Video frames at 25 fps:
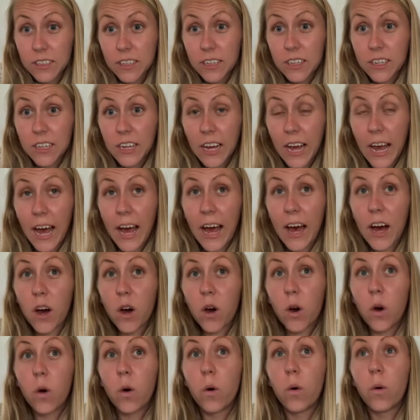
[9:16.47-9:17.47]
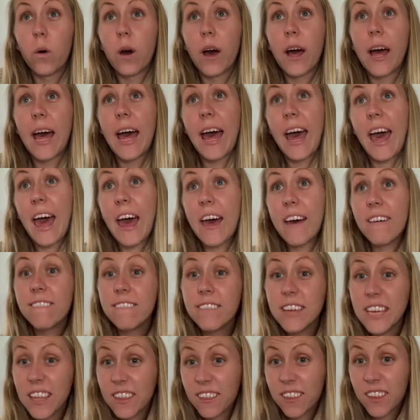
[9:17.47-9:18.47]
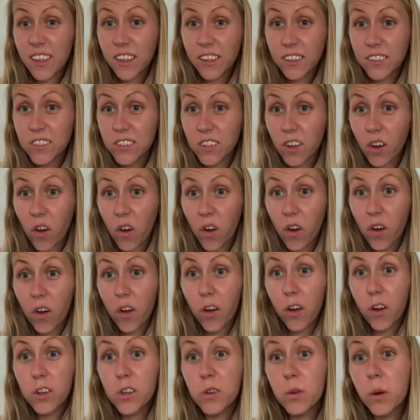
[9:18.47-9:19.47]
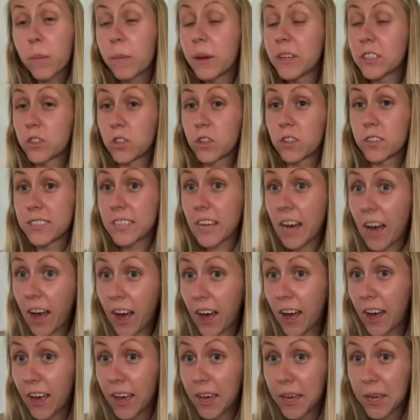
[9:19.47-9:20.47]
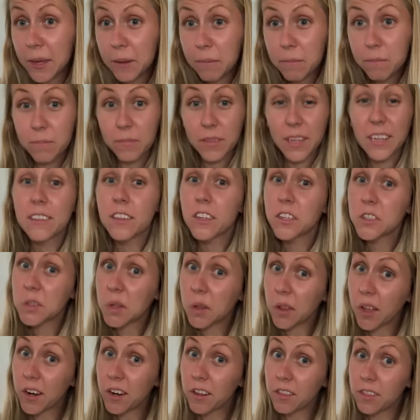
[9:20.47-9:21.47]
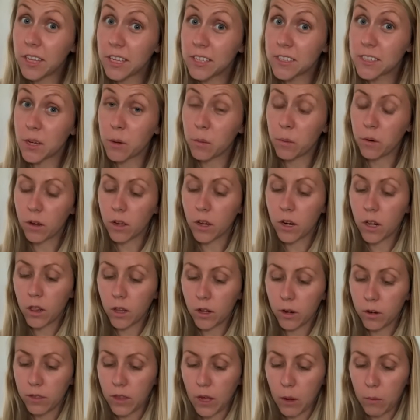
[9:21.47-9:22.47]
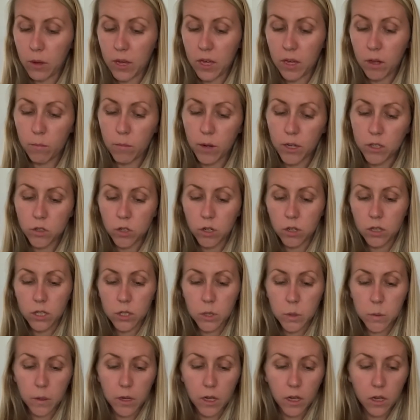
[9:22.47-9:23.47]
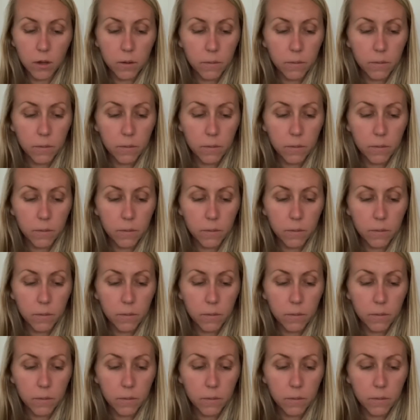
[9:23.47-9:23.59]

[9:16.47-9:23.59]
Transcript: how heavy things are. You can measure time. There's a lot of things that we're going to learn that we can measure this week.